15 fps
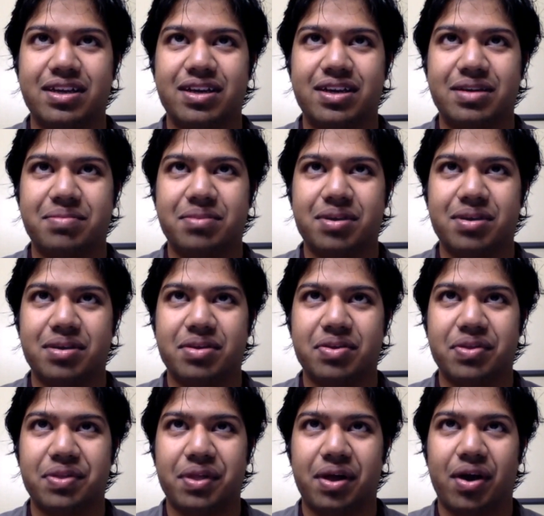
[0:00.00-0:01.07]
um,
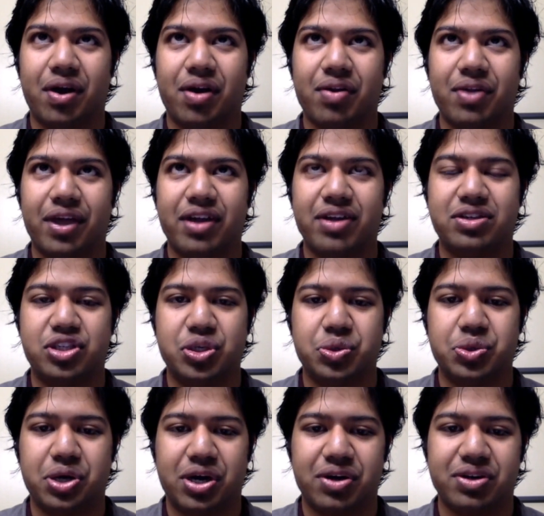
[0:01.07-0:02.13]
uh, late
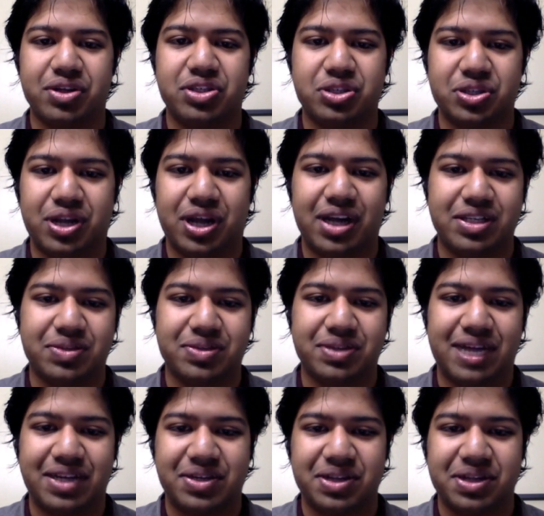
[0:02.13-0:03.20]
June, early July. So it's
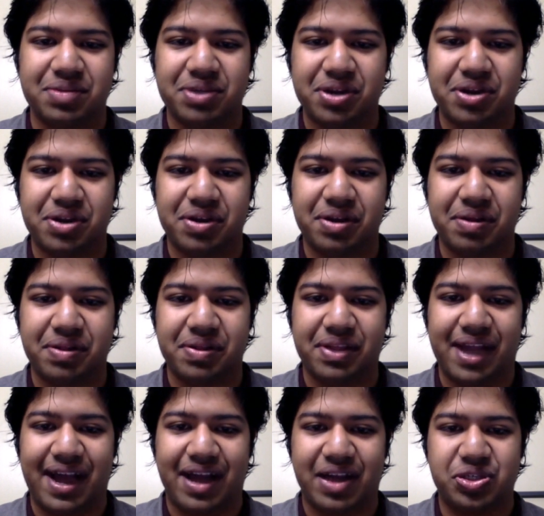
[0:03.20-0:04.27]
actually, you know, the
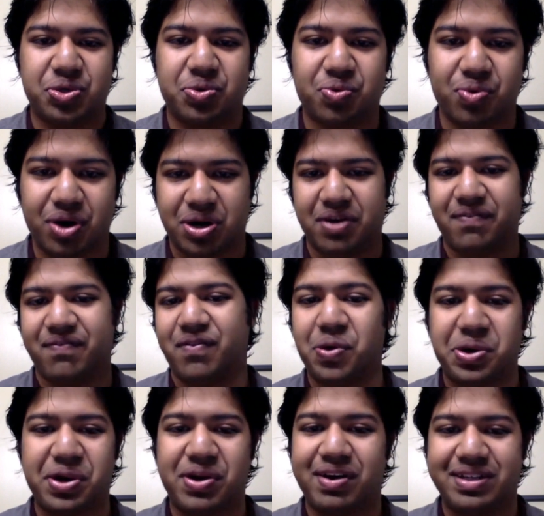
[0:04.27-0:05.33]
actual work on
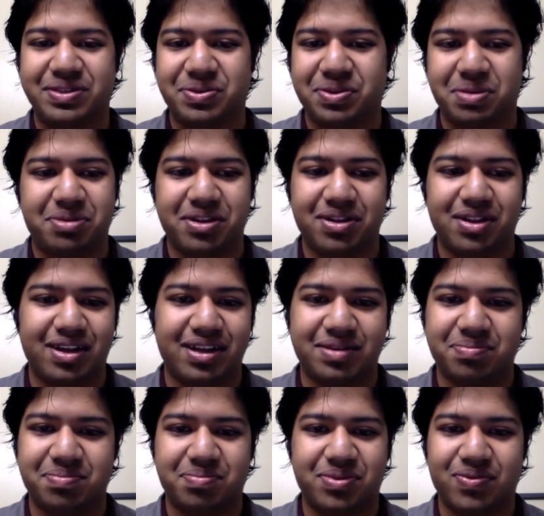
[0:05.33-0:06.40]
Fortior has only been like
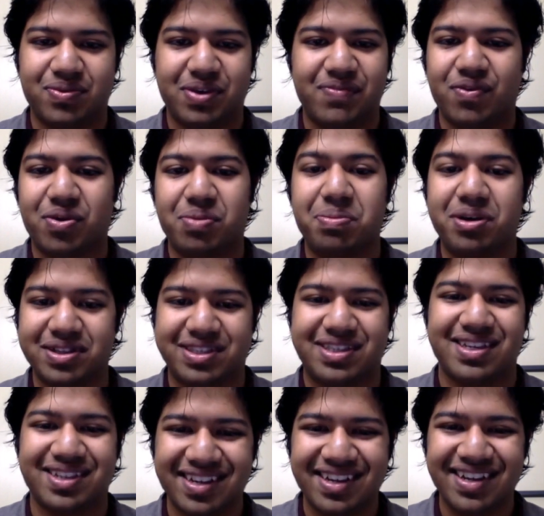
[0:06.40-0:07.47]
three, four months.